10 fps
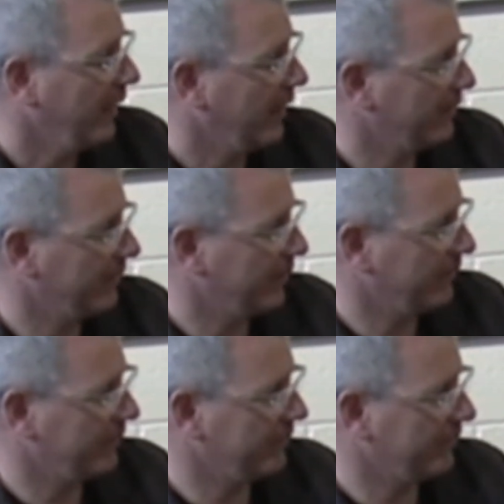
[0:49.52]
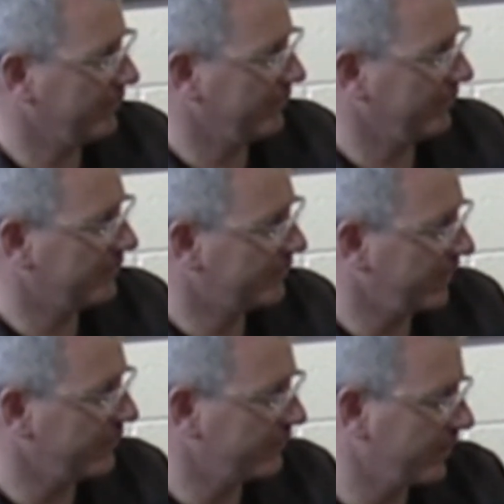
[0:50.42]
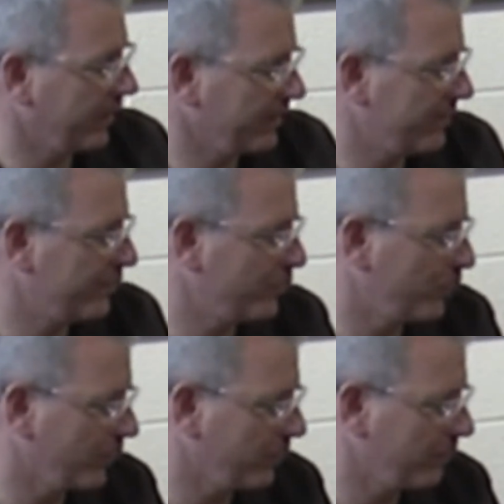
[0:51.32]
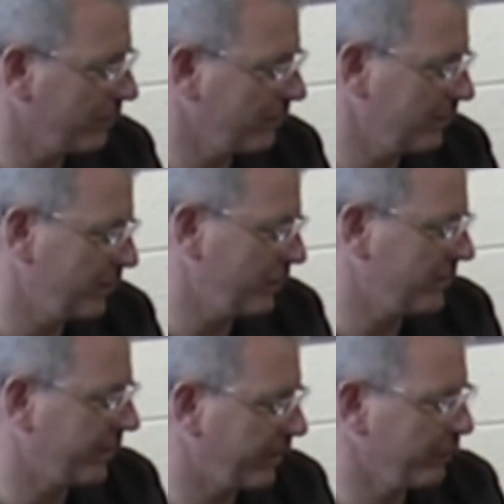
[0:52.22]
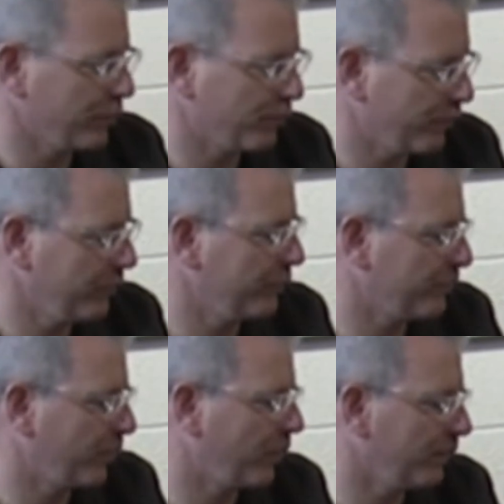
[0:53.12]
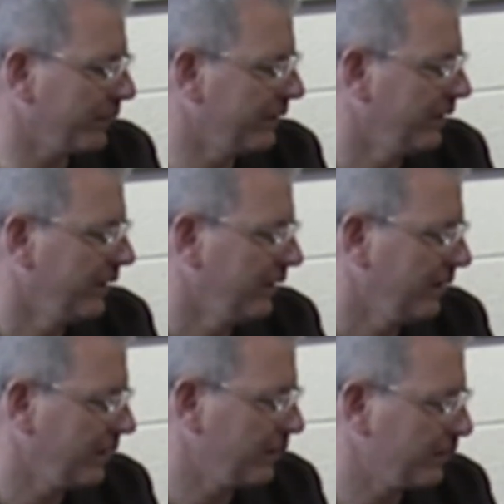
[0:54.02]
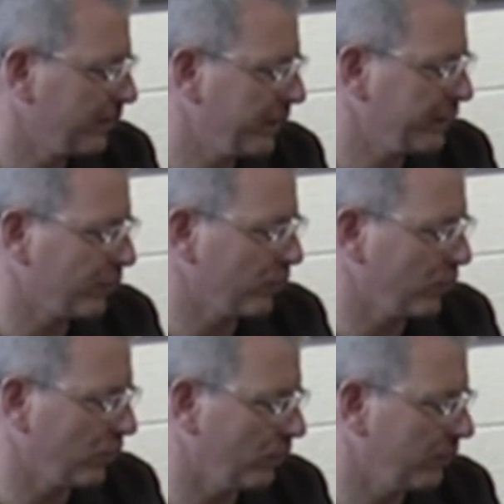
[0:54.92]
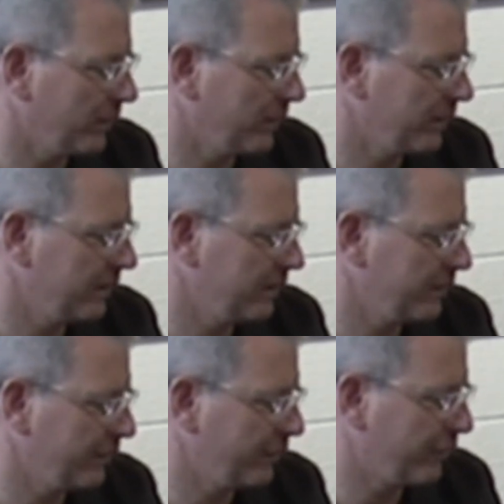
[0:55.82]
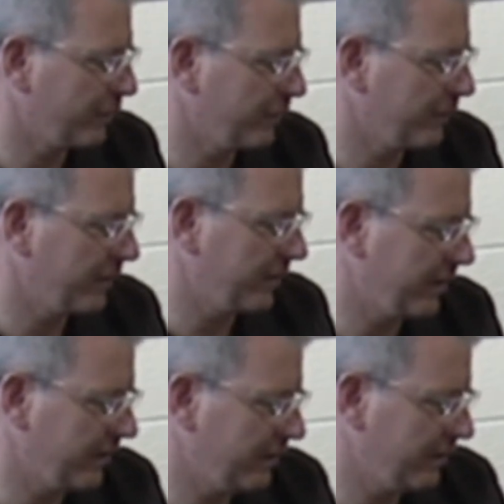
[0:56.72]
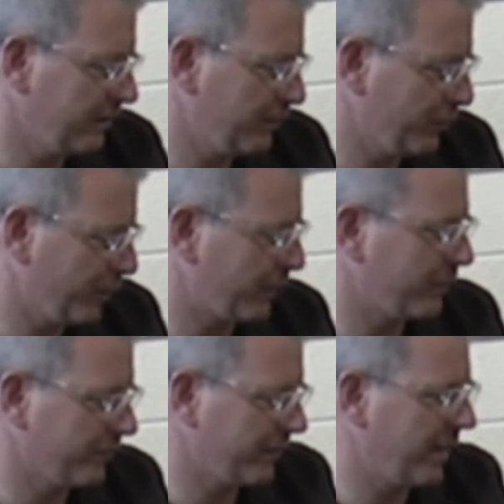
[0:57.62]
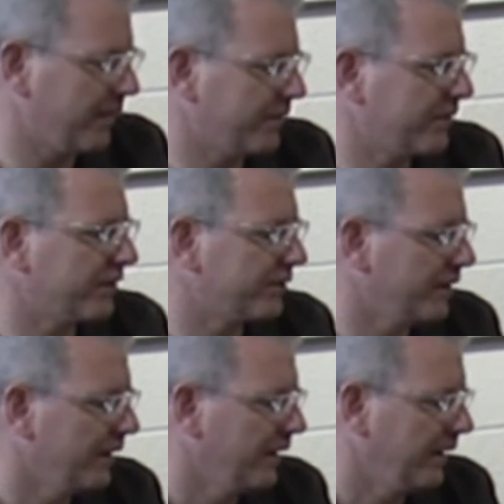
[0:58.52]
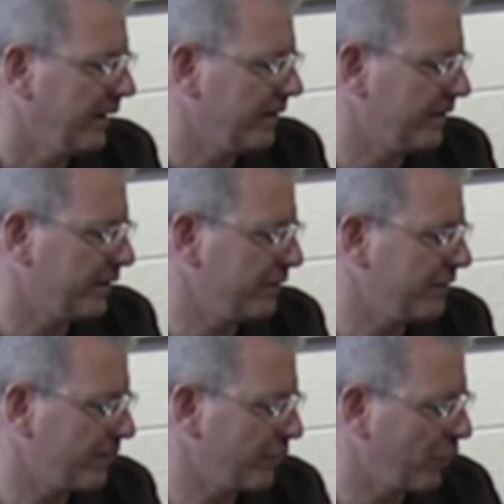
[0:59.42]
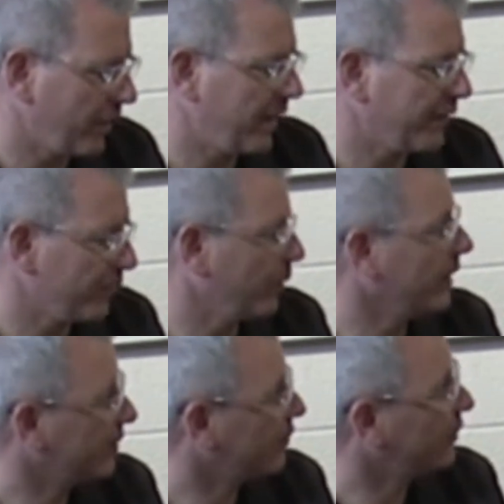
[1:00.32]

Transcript: and the sense, and I guess this is where entitlement or privilege probably plays a role from a perspective of analysis, is that you've never not had the right to